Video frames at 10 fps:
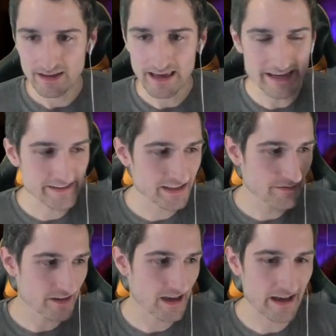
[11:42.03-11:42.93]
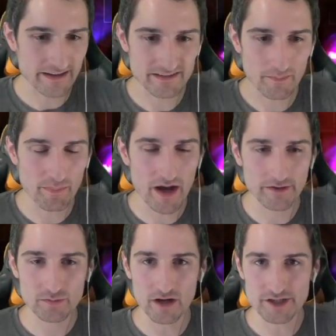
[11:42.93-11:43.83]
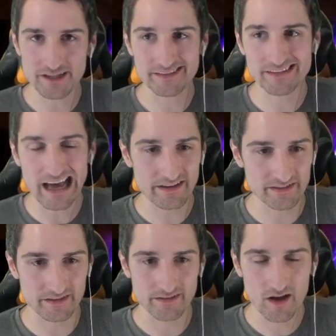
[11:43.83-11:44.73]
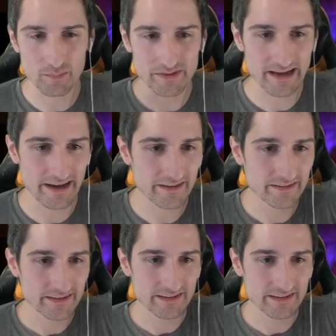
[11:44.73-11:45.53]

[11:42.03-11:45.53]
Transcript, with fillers: ATVN is a boss rush assassin on Mediah.